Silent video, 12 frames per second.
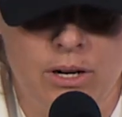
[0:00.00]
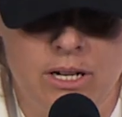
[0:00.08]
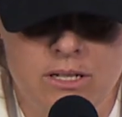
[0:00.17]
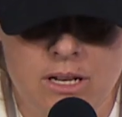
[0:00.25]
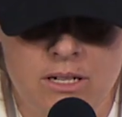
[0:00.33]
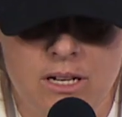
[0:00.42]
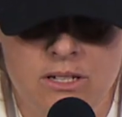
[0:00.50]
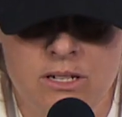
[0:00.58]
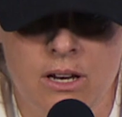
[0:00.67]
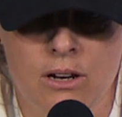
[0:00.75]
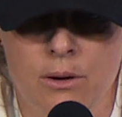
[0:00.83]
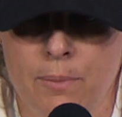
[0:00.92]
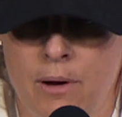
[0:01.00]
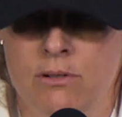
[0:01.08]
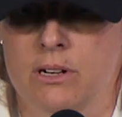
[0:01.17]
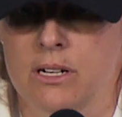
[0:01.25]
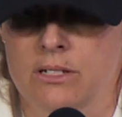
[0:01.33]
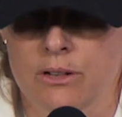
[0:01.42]
and it's a good
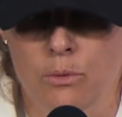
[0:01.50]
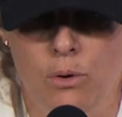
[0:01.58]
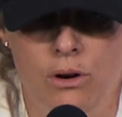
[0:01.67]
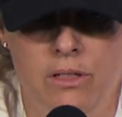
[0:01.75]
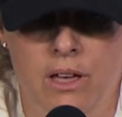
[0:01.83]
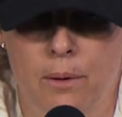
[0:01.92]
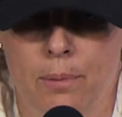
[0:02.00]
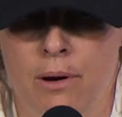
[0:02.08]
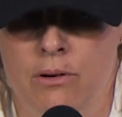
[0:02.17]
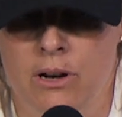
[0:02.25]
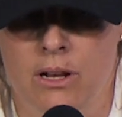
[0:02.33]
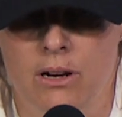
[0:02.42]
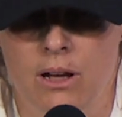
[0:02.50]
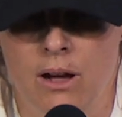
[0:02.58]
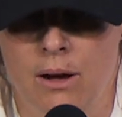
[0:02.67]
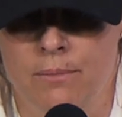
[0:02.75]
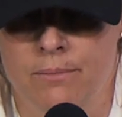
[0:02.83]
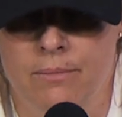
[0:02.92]
opponent. It's a worthy opponent.
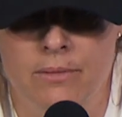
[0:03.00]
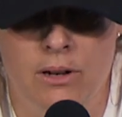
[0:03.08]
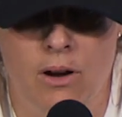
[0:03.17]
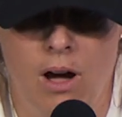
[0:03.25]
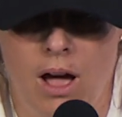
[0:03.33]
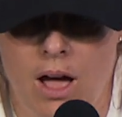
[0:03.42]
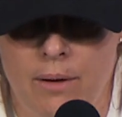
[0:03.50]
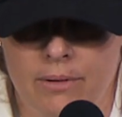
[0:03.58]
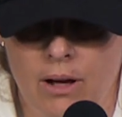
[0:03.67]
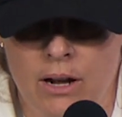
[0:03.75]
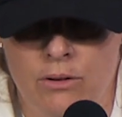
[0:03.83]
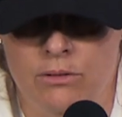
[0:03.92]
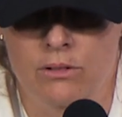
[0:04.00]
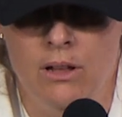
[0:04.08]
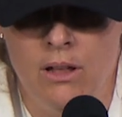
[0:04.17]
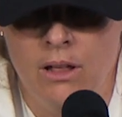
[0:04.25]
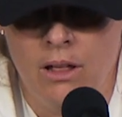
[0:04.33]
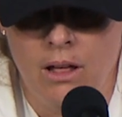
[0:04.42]
You know,
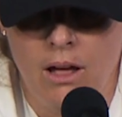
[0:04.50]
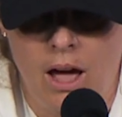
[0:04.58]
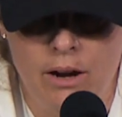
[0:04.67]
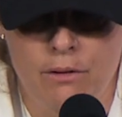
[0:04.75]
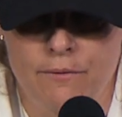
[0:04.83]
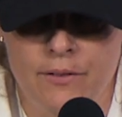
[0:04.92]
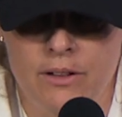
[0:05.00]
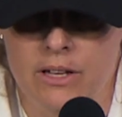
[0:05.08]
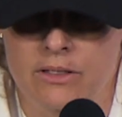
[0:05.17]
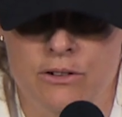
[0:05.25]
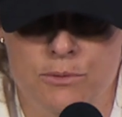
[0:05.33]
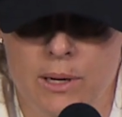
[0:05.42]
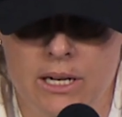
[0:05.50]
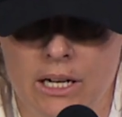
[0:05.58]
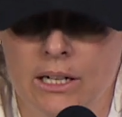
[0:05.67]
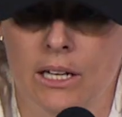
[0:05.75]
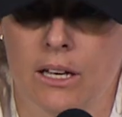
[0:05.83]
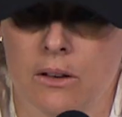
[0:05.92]
I don't feel like there's been
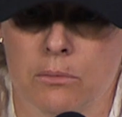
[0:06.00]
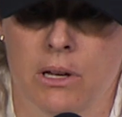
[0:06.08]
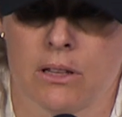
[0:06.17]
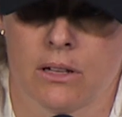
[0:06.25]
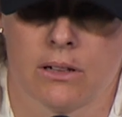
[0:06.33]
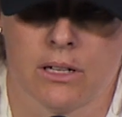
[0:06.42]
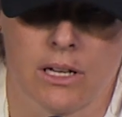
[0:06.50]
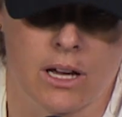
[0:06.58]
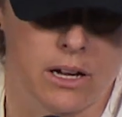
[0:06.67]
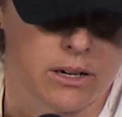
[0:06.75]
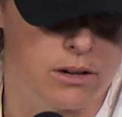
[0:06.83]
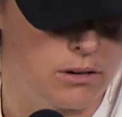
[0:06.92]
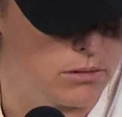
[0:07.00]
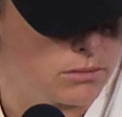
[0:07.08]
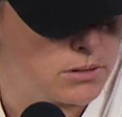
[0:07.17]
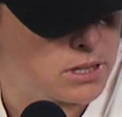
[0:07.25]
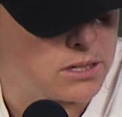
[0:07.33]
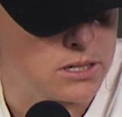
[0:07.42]
any give me in the league. I
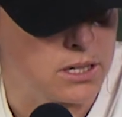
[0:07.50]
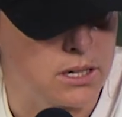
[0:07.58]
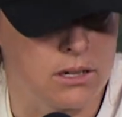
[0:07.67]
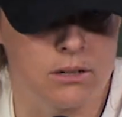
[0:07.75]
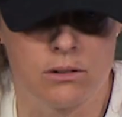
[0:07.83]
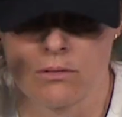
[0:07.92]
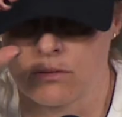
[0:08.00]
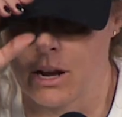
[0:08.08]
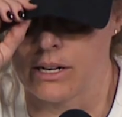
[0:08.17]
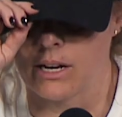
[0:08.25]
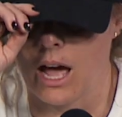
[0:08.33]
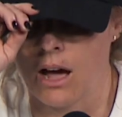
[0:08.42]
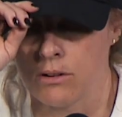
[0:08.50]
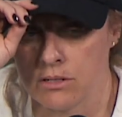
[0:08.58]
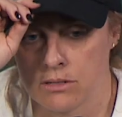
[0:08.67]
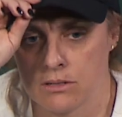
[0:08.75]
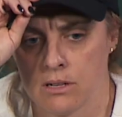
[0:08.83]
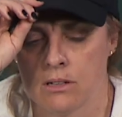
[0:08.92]
know TCU right now
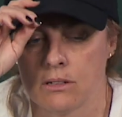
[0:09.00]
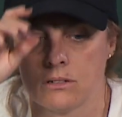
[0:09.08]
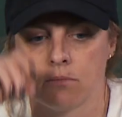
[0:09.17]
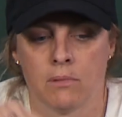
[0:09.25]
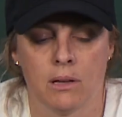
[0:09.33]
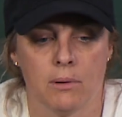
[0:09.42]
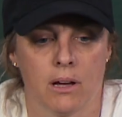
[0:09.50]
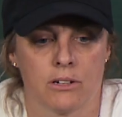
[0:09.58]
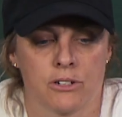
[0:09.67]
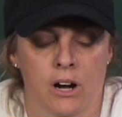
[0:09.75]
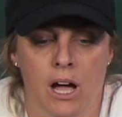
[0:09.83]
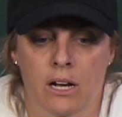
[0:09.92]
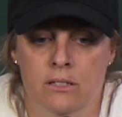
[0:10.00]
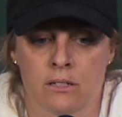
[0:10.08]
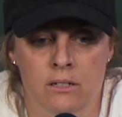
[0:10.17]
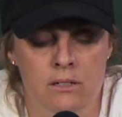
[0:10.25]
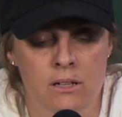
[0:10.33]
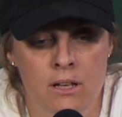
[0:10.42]
is maybe on track
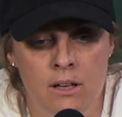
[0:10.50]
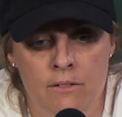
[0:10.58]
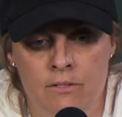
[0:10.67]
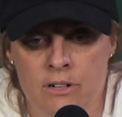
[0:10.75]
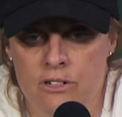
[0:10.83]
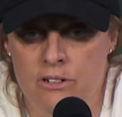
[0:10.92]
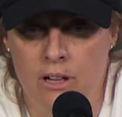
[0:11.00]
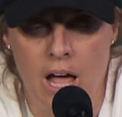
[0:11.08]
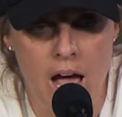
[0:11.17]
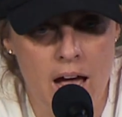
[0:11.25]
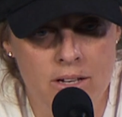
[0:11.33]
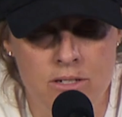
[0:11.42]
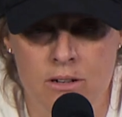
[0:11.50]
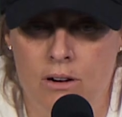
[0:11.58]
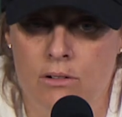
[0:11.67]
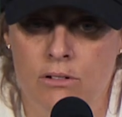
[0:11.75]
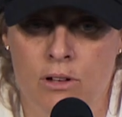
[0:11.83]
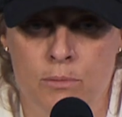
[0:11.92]
to finish last,
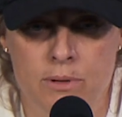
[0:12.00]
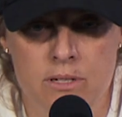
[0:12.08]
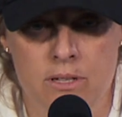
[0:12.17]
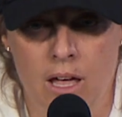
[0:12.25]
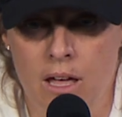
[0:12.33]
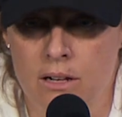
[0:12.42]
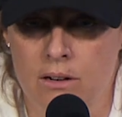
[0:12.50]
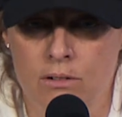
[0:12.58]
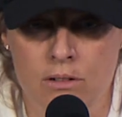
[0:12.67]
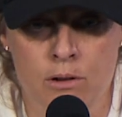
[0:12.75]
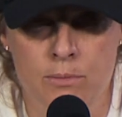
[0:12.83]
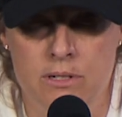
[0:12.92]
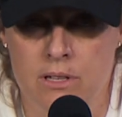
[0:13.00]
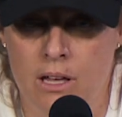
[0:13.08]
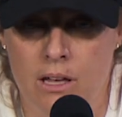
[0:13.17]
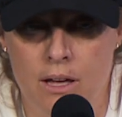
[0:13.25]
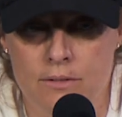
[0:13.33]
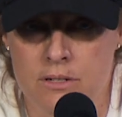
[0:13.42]
or Oklahoma State. And Oklahoma
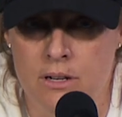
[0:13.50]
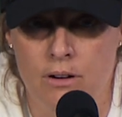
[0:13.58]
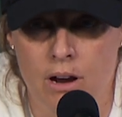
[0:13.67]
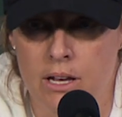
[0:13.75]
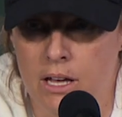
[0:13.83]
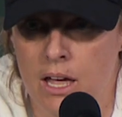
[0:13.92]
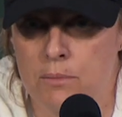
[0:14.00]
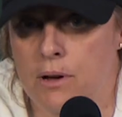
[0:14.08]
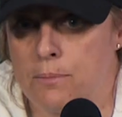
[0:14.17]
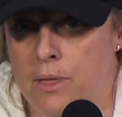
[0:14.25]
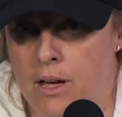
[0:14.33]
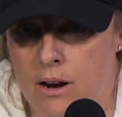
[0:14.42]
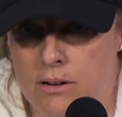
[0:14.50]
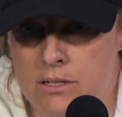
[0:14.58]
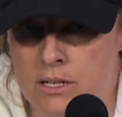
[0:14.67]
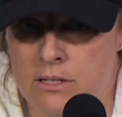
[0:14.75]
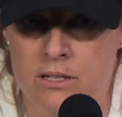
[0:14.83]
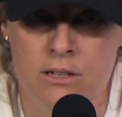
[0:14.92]
State gave us a great game up there, and
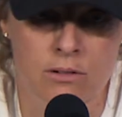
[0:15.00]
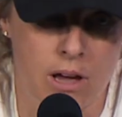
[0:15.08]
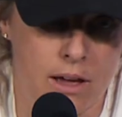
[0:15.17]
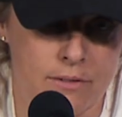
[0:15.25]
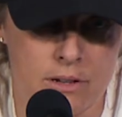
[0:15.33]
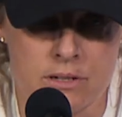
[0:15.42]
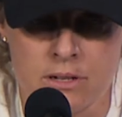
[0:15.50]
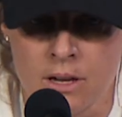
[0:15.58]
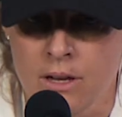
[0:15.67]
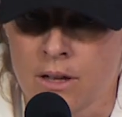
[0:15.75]
TCU gave us